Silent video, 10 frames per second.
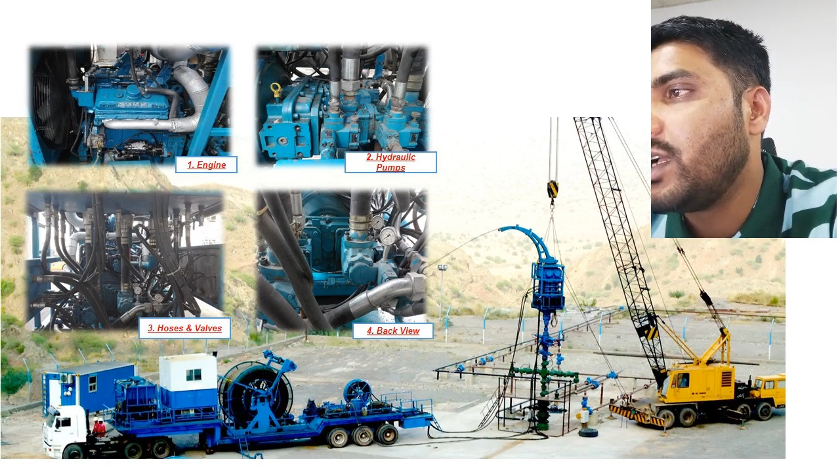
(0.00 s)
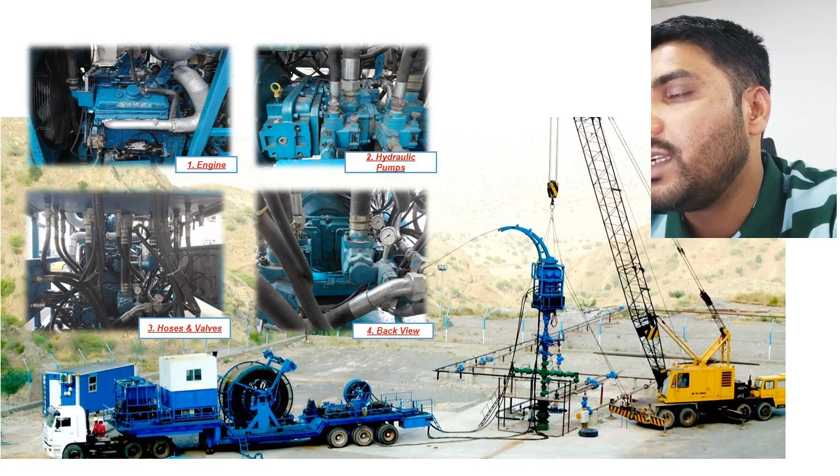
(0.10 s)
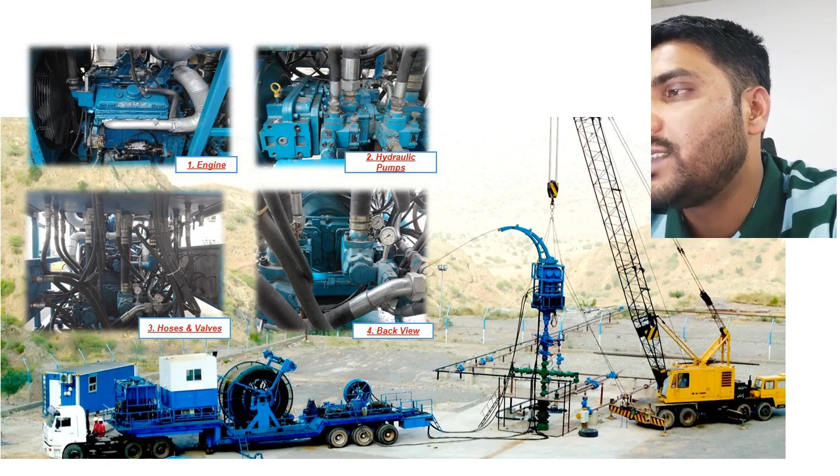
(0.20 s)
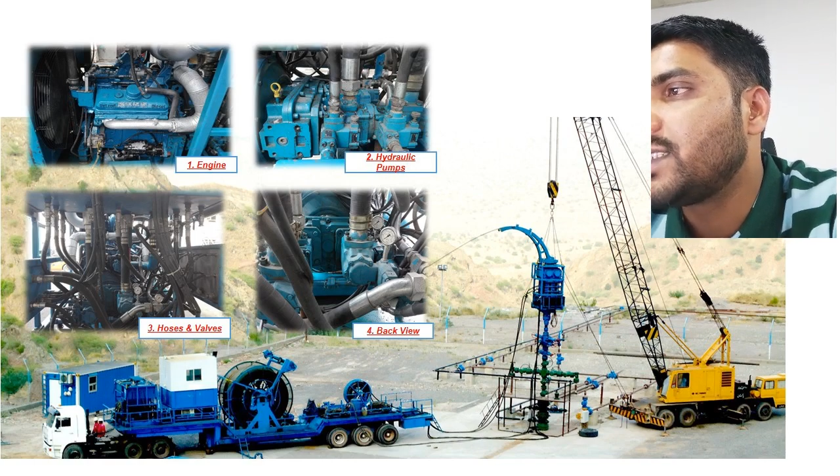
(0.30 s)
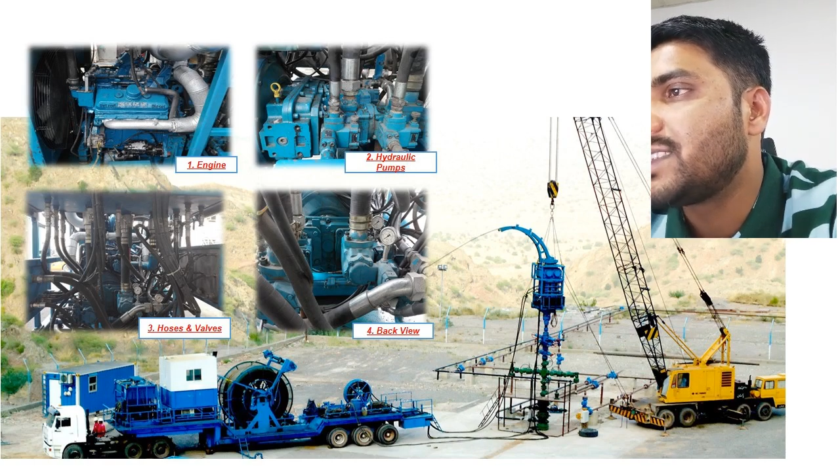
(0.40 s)

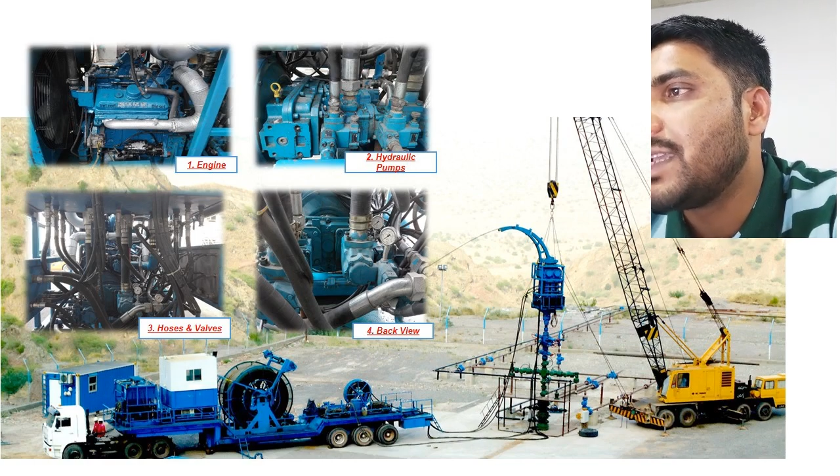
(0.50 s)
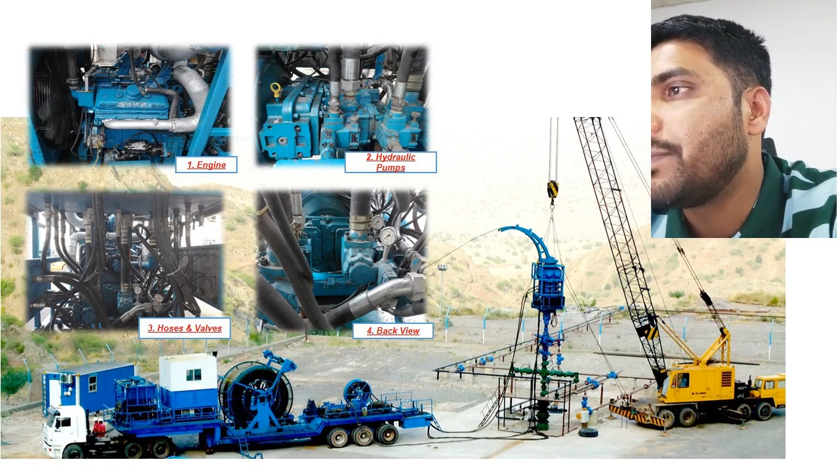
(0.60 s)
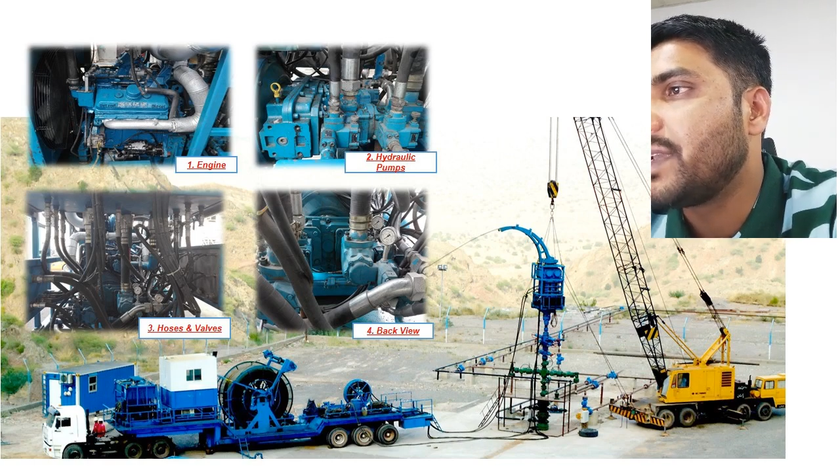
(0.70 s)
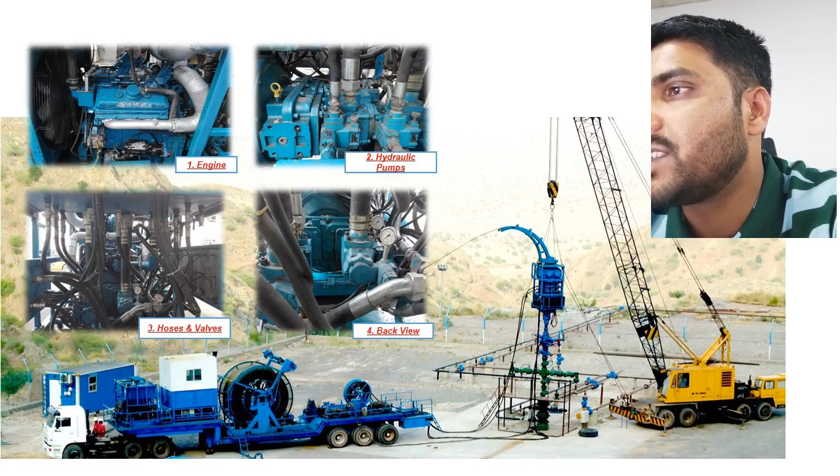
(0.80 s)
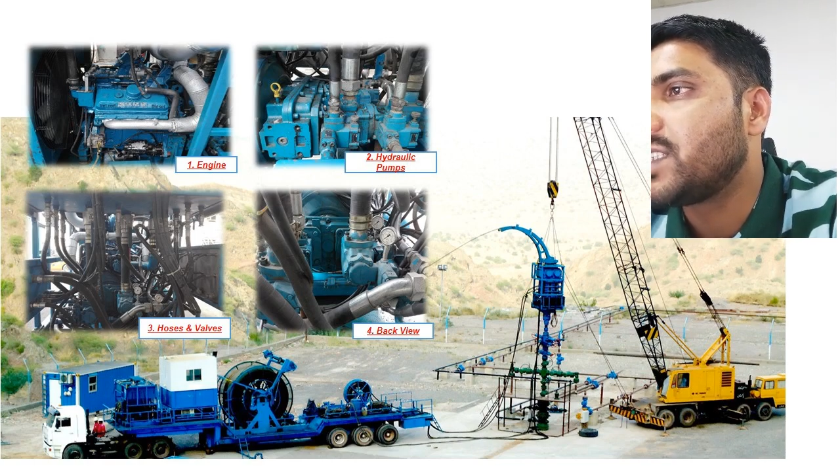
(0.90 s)
is the same
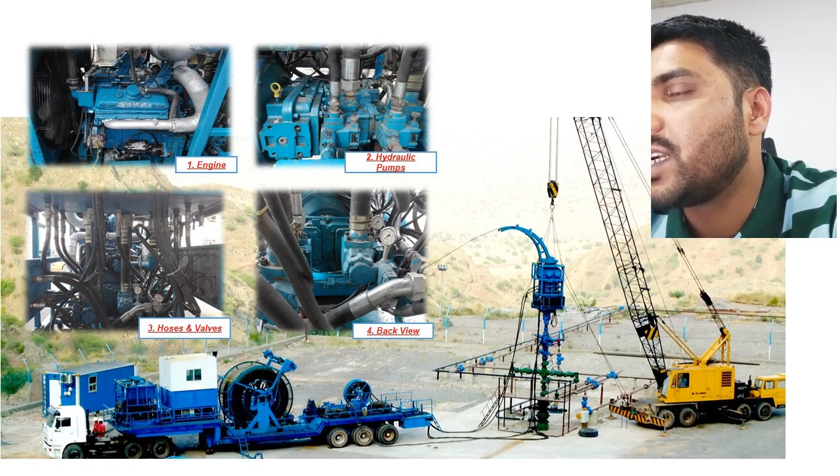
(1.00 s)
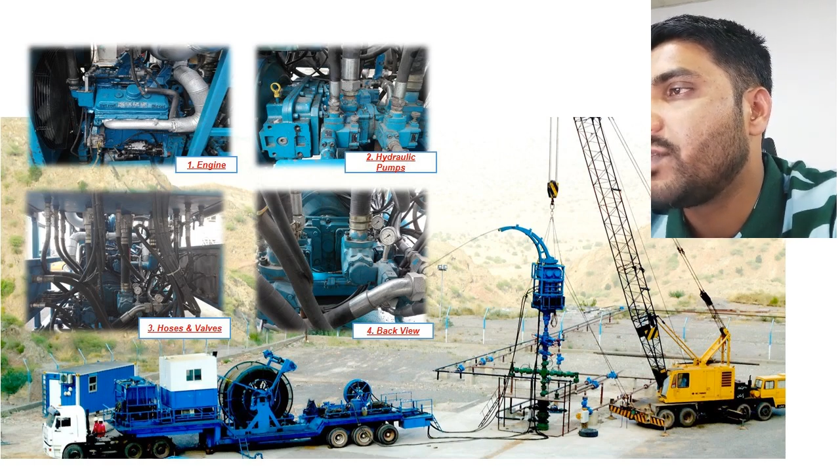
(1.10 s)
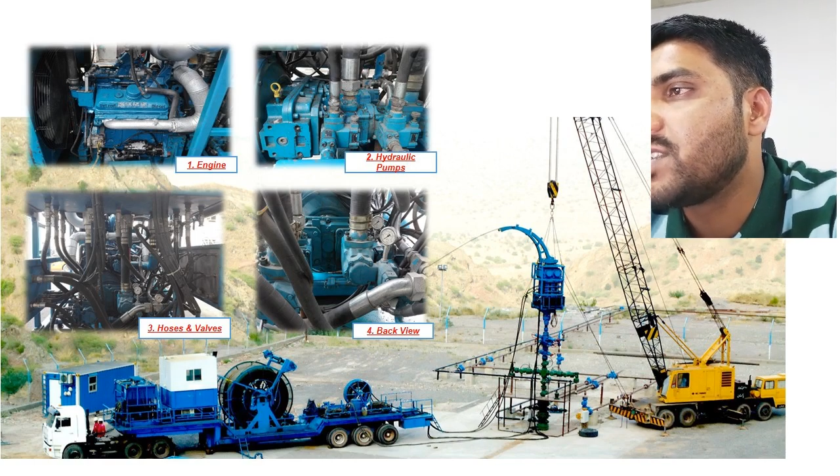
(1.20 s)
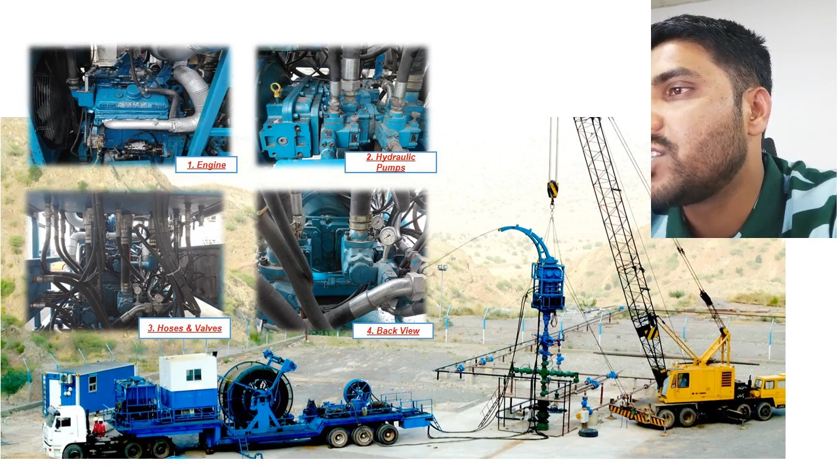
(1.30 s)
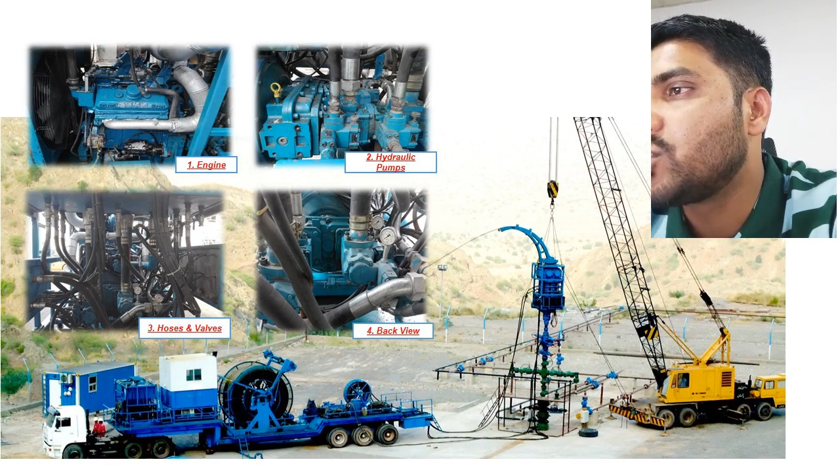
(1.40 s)
picture
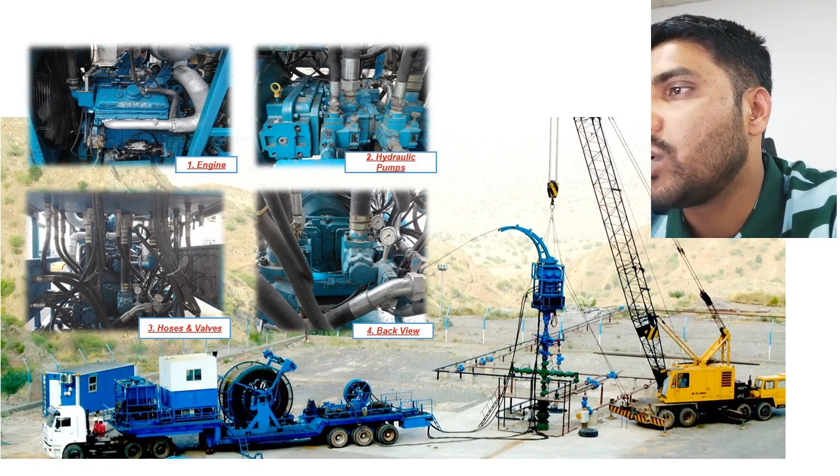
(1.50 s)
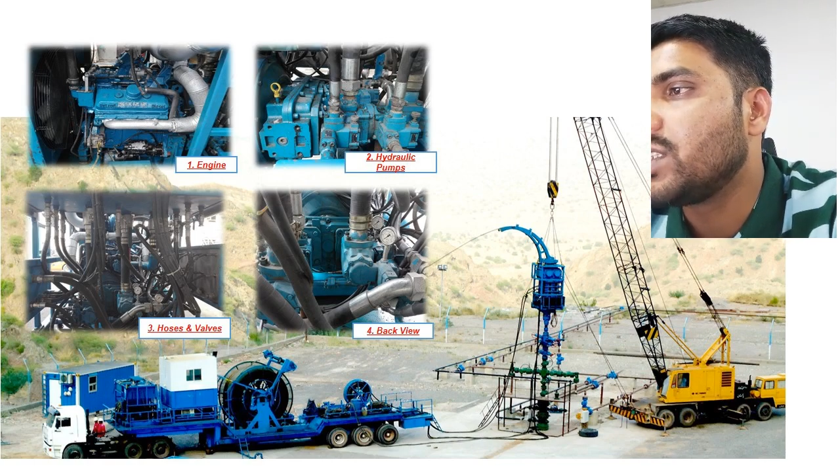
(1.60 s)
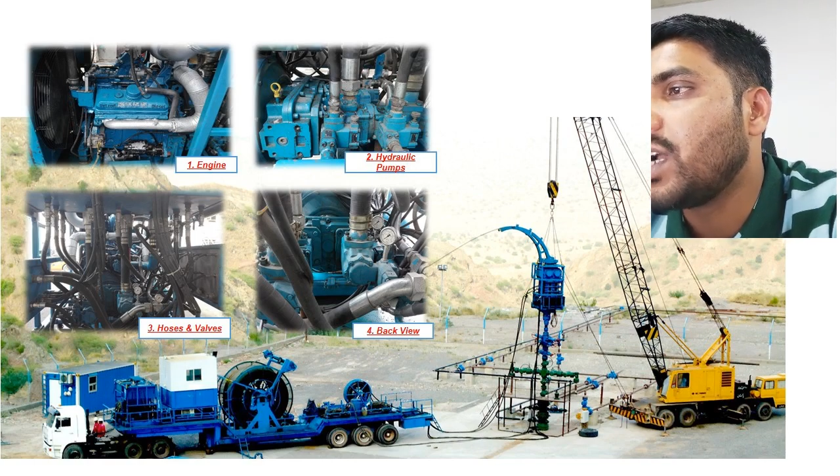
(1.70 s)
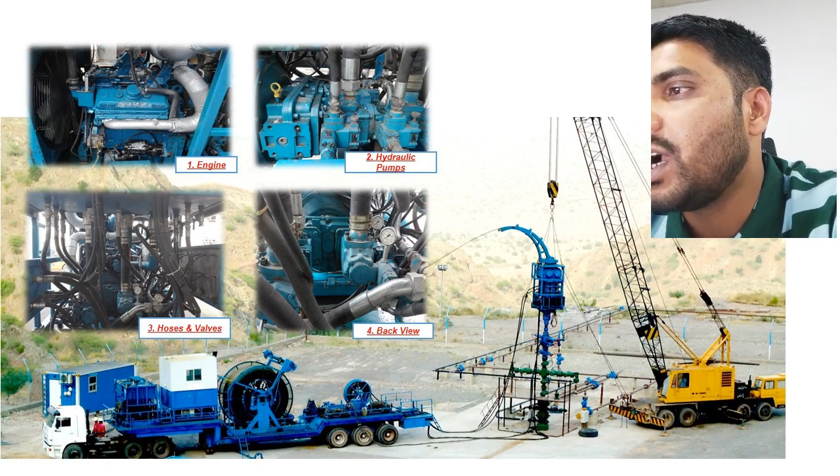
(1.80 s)
which is showing the